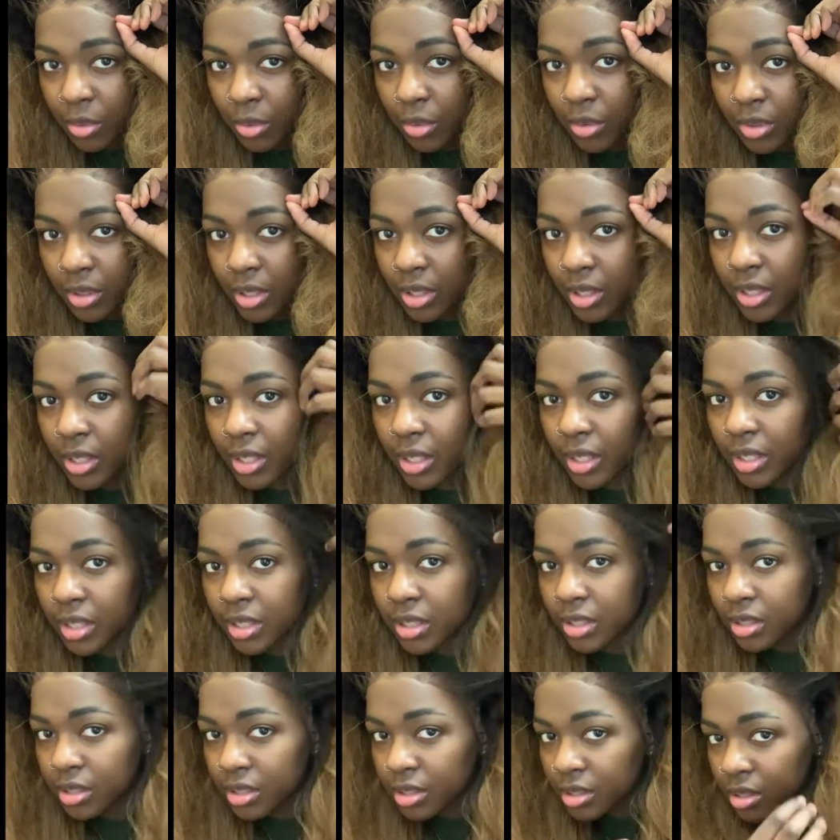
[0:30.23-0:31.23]
on the
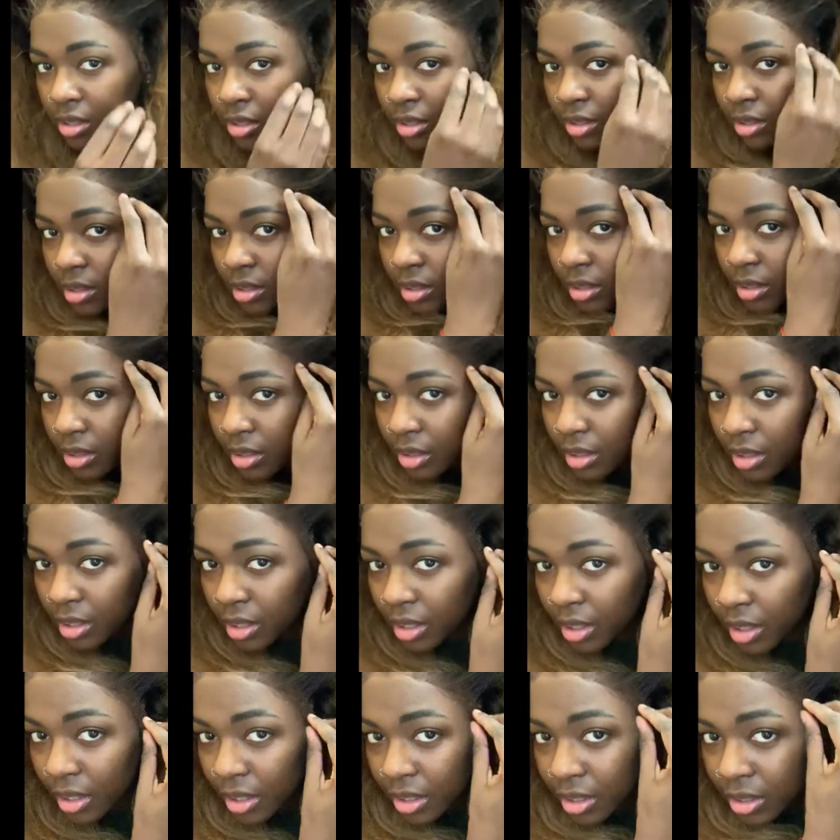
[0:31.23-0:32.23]
lace
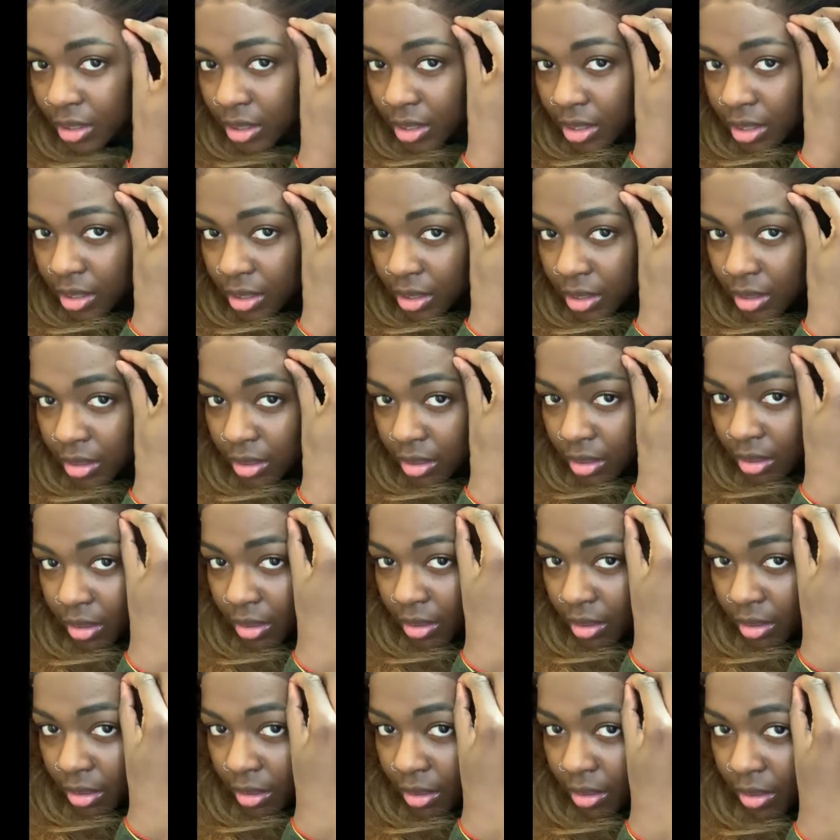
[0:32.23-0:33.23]
and then,
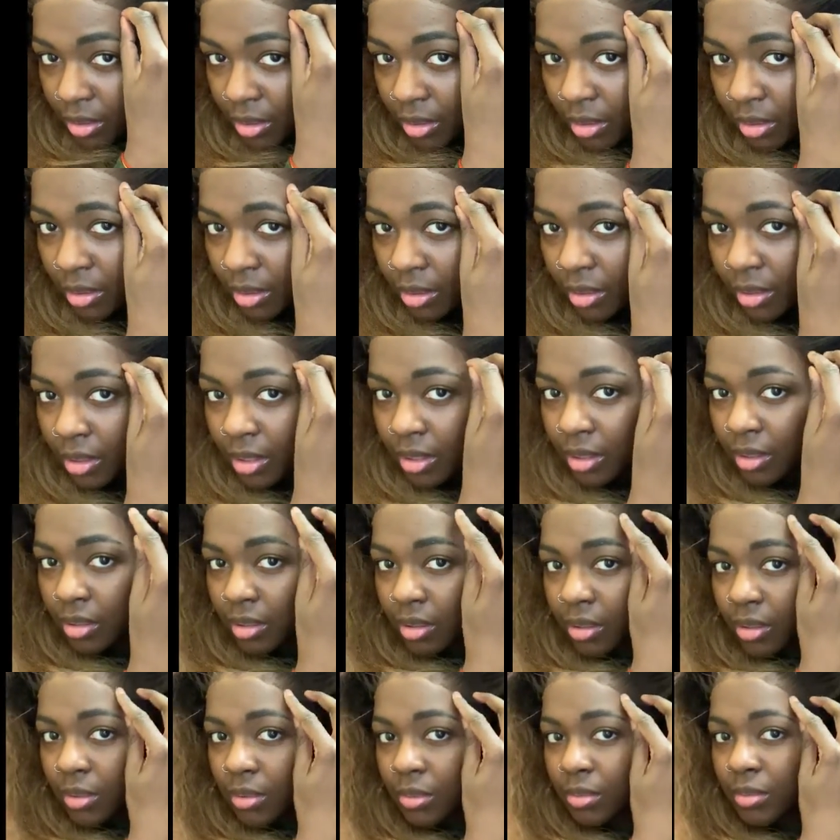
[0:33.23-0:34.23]

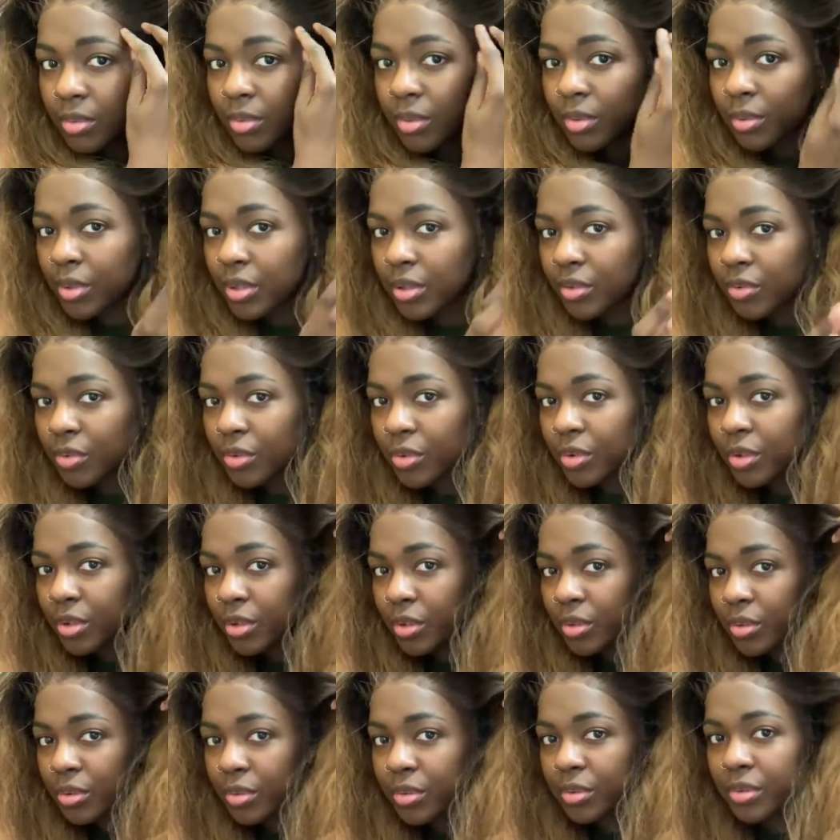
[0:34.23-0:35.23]
oh, wait for it,
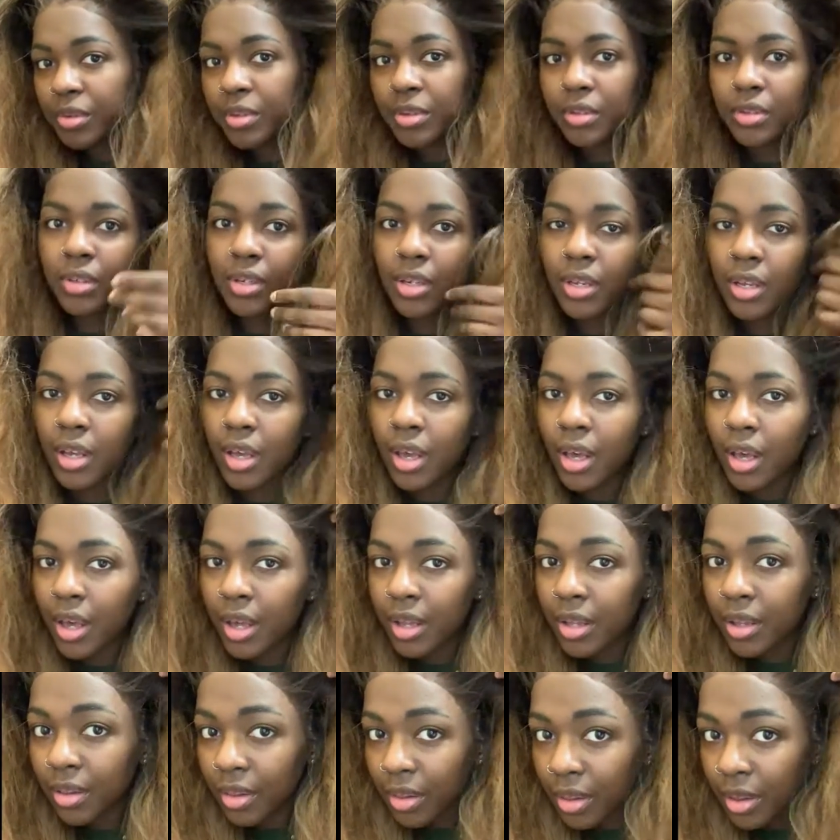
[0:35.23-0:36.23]
hold on.
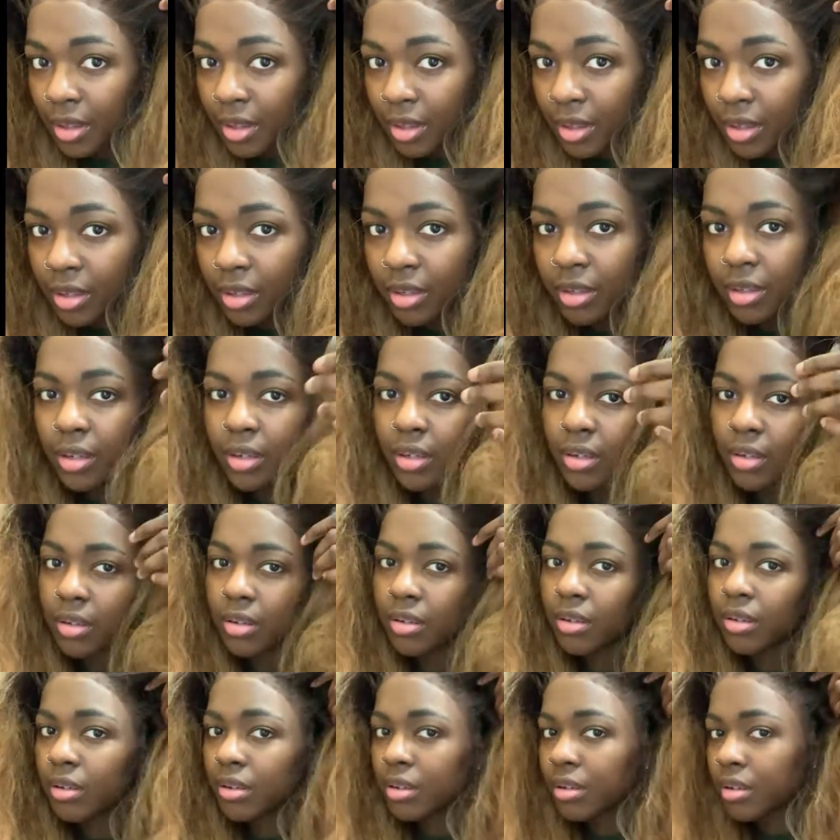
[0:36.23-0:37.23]
Then
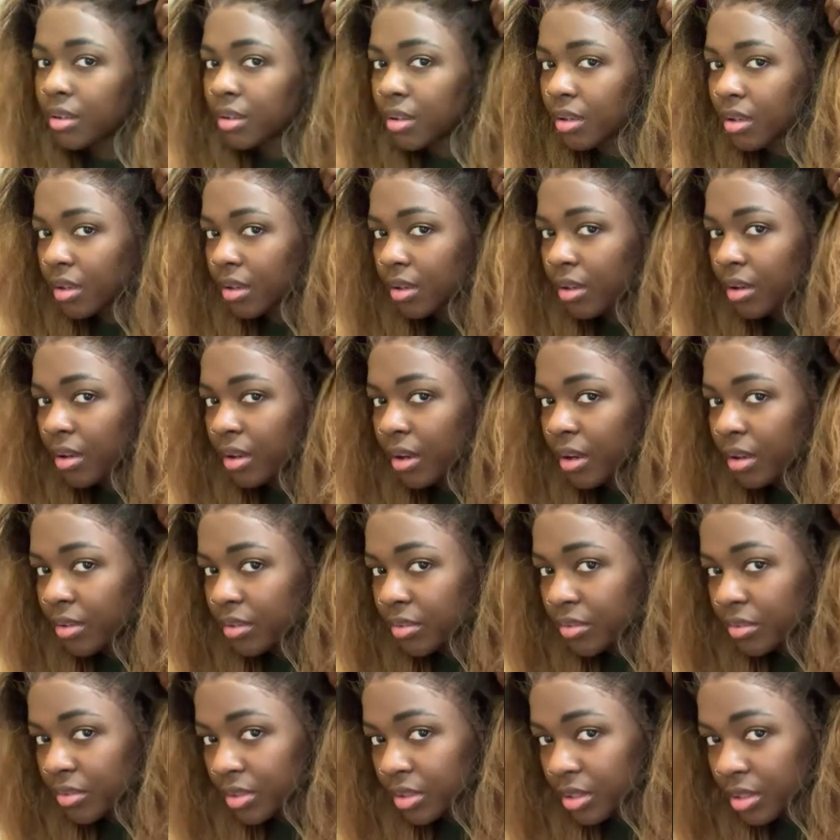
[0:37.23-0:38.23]
I
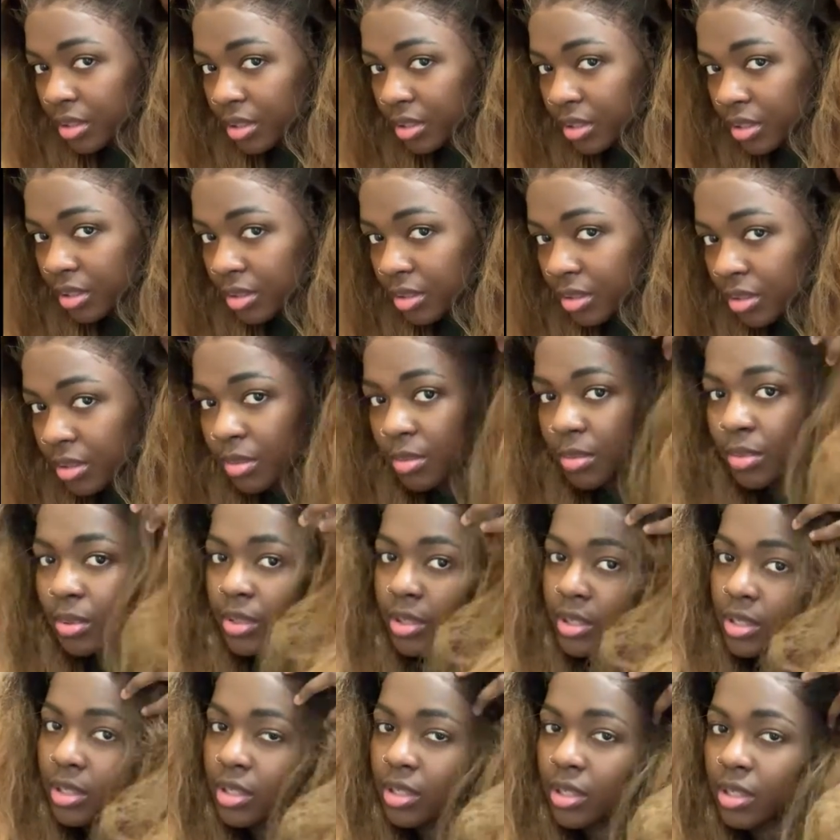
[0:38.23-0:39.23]
freaking
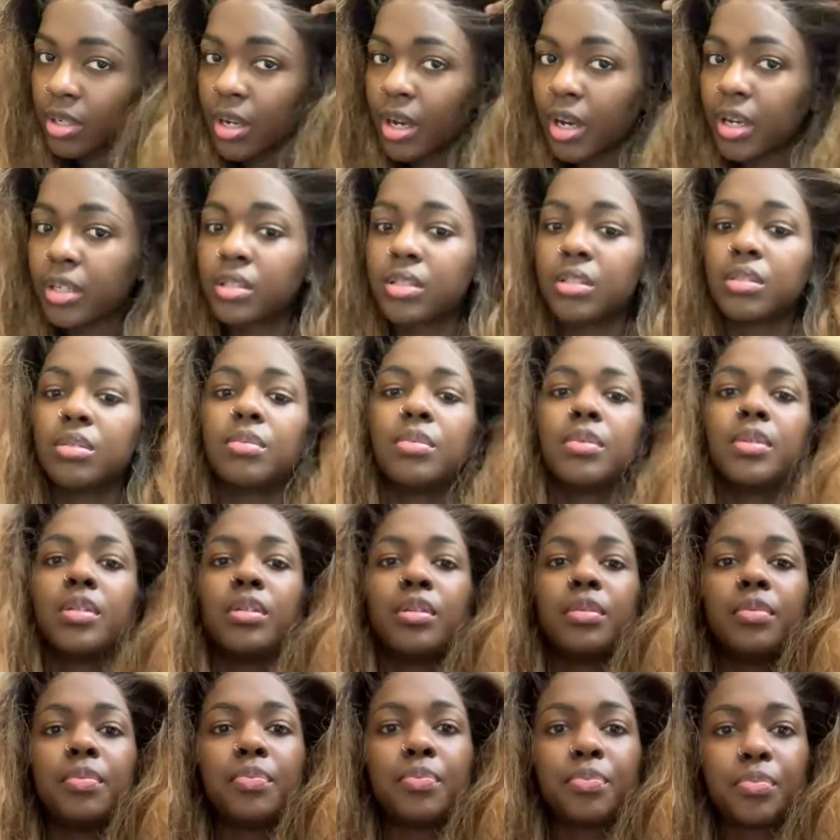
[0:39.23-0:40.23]
put Got To
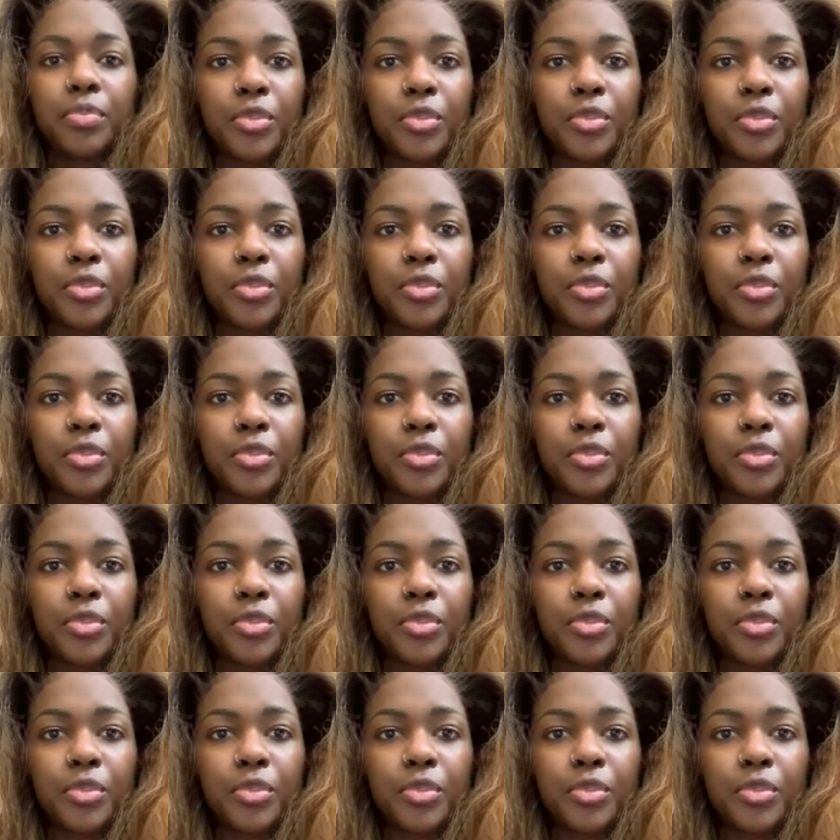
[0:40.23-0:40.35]
Be,